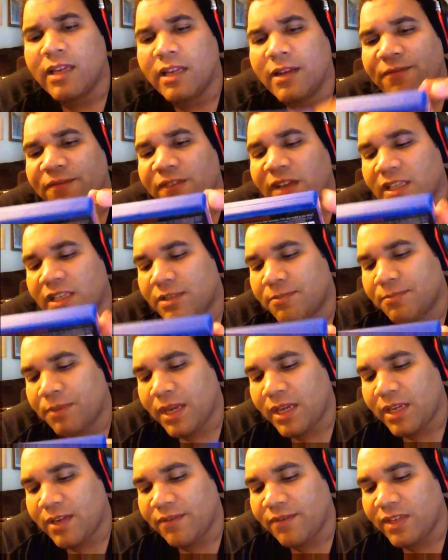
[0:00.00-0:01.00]
getting Phantom
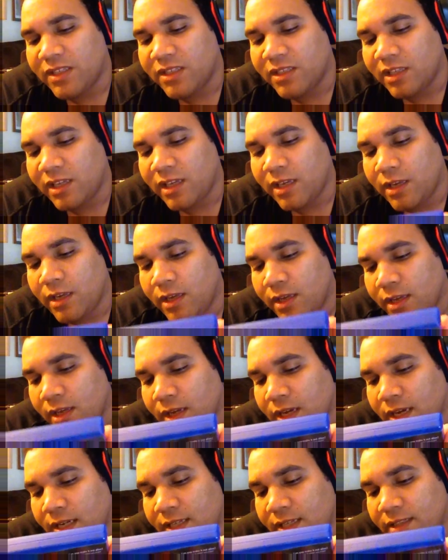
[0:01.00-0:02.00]
Pain eventually.
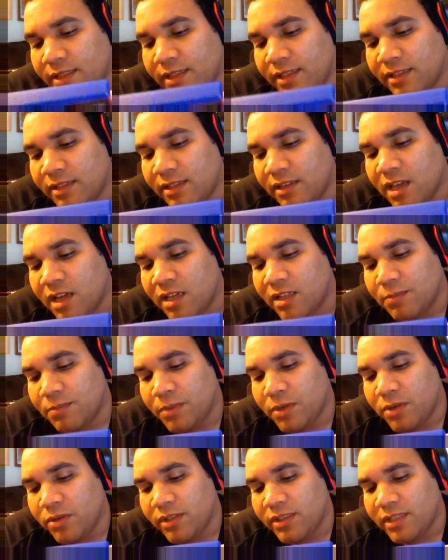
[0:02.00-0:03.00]
And this says unlocks
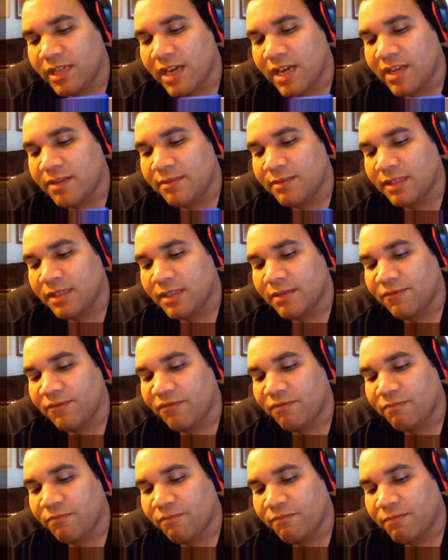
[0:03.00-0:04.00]
bonus items in
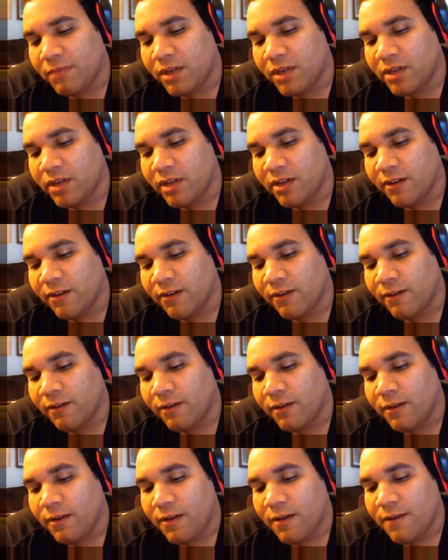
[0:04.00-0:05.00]
Metal Gear
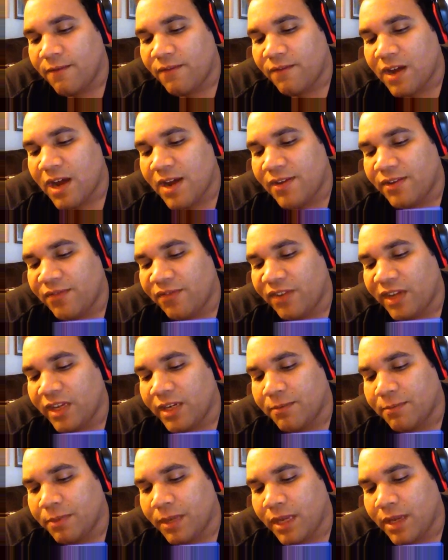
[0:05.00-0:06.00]
5 to
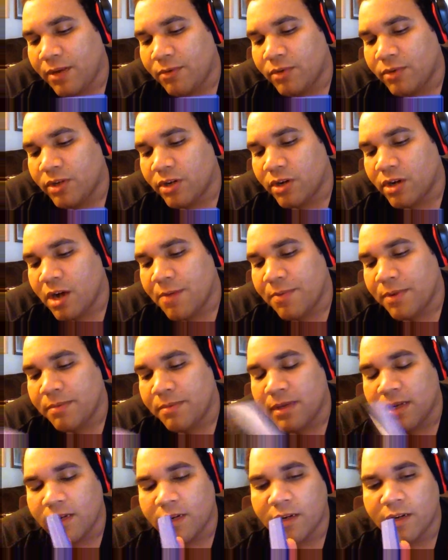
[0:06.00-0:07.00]
Phantom Pain with your copy of
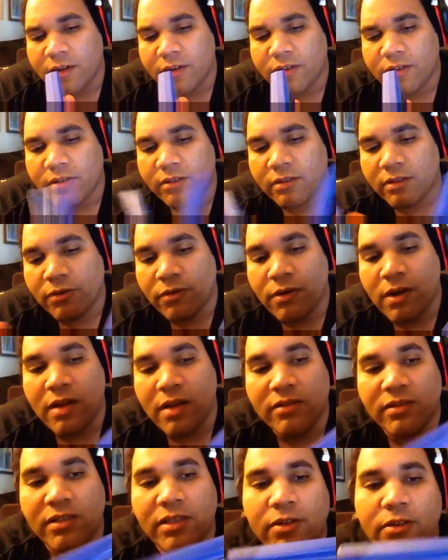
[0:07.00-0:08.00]
Metal Gear
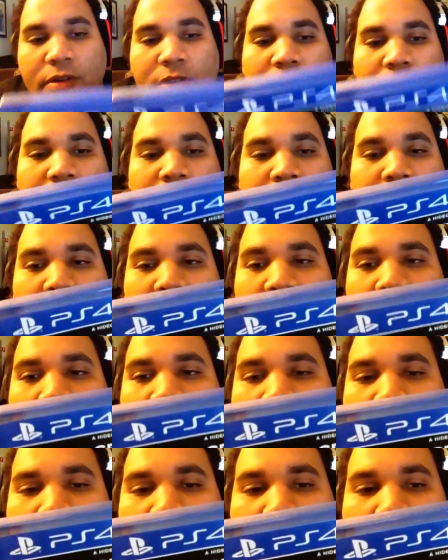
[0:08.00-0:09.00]
Ground Zeroes.
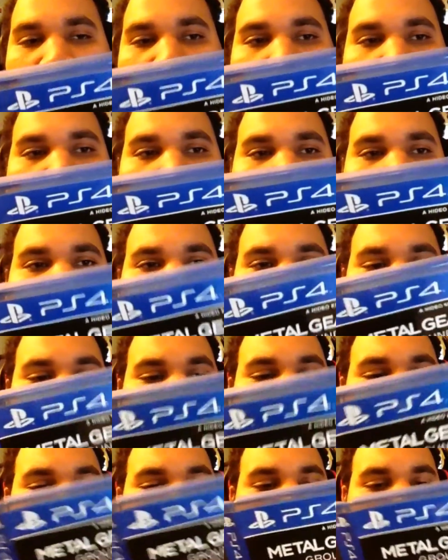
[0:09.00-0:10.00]
And
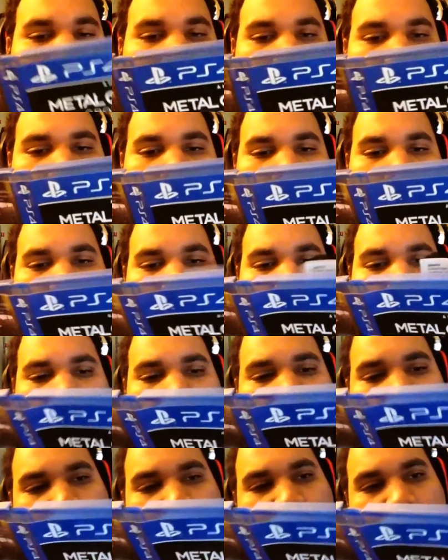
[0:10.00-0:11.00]
it comes
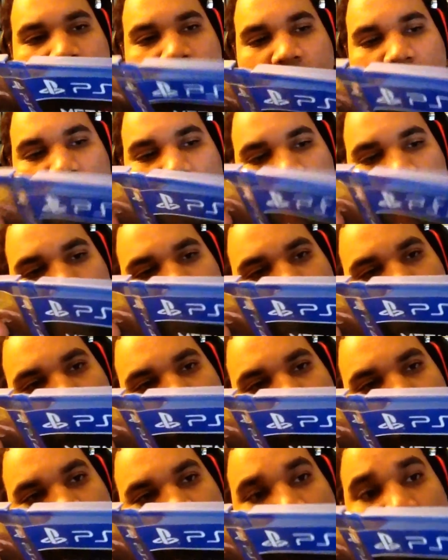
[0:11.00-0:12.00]
with
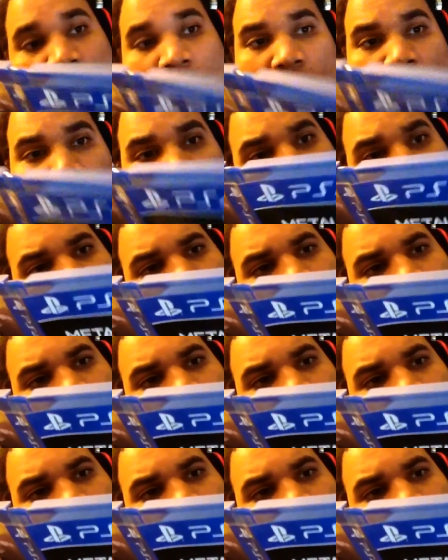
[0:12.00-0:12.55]
a